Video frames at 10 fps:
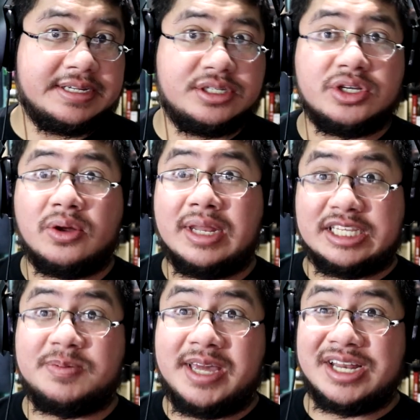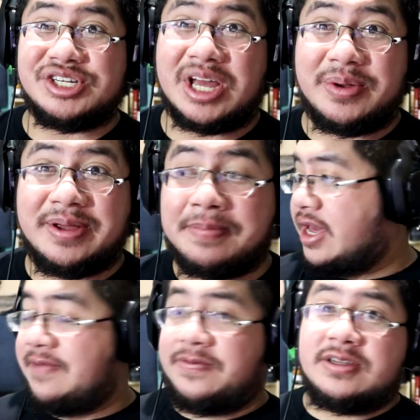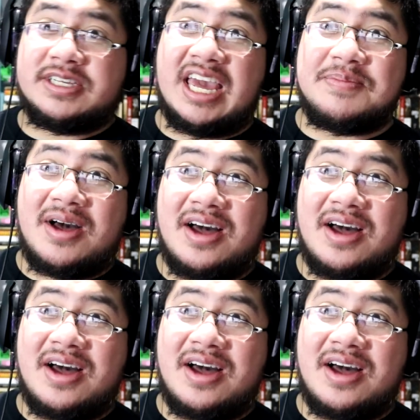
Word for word: So let's begin, shall we? Okay, first game